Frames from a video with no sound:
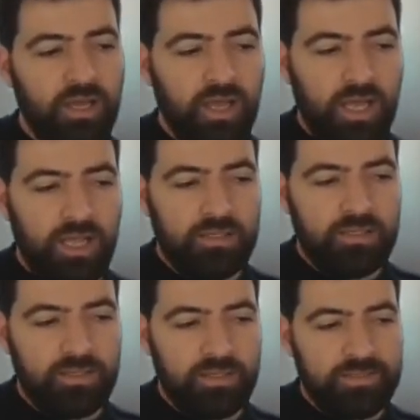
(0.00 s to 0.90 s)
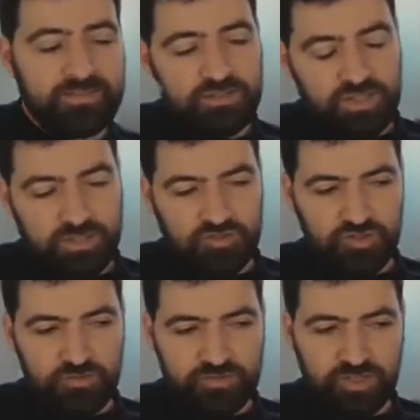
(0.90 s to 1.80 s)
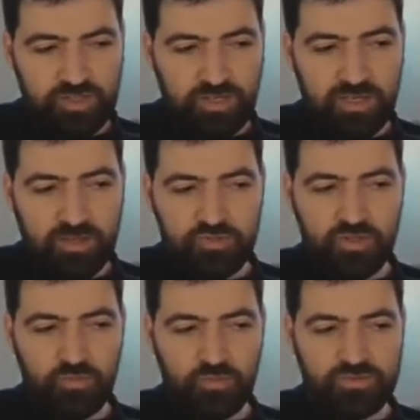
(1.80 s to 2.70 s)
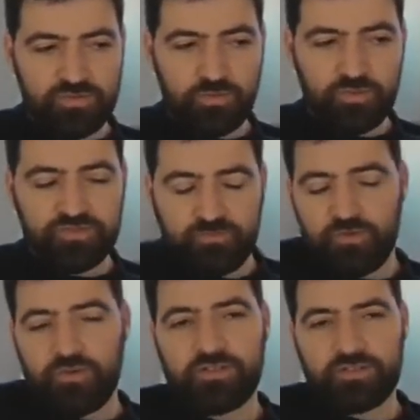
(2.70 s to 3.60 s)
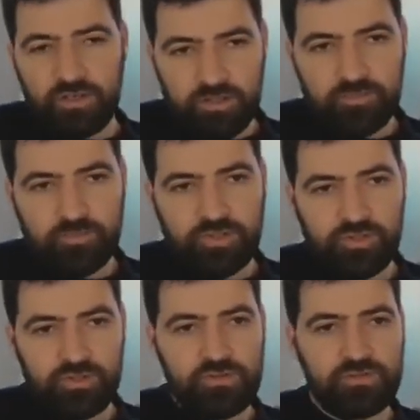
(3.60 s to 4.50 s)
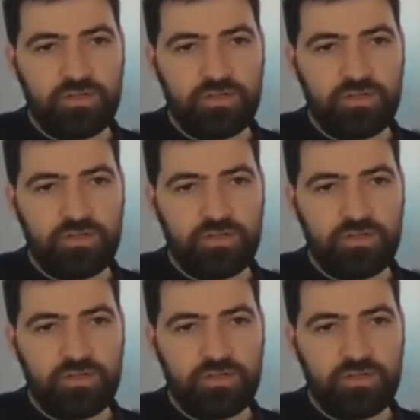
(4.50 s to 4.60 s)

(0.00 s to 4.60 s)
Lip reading: And essentially the service I ended up doing was very exciting because